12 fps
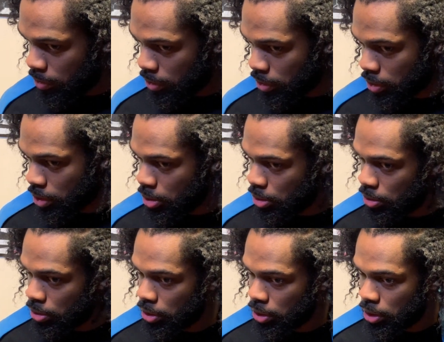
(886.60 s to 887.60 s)
So
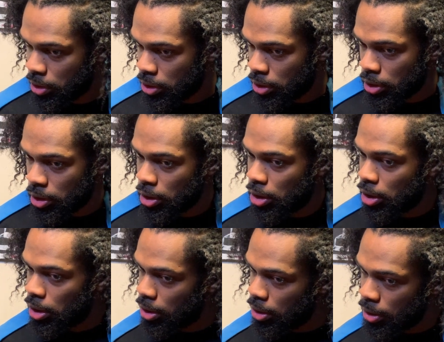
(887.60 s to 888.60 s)

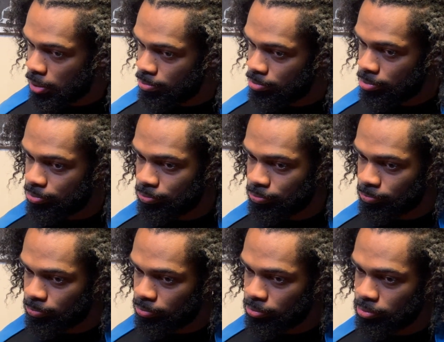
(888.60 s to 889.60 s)

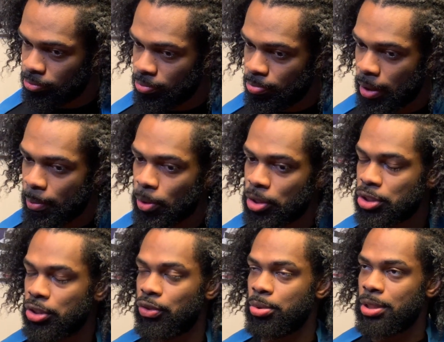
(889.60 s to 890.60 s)
my moisture
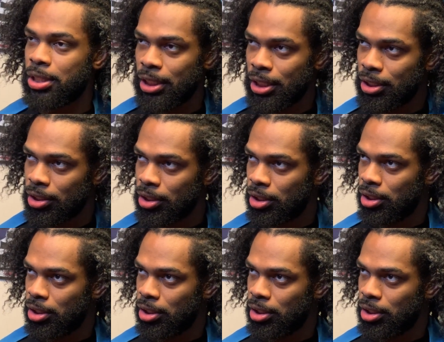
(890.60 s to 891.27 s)
routine,